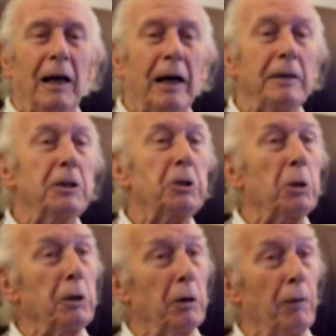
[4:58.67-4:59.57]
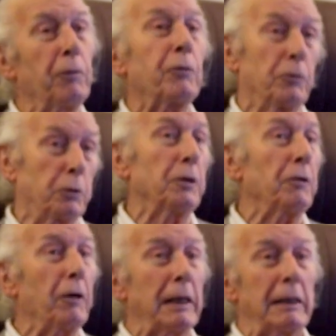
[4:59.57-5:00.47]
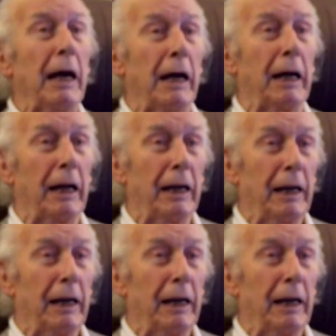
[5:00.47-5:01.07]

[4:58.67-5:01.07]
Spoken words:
And they're showing off to the right guy.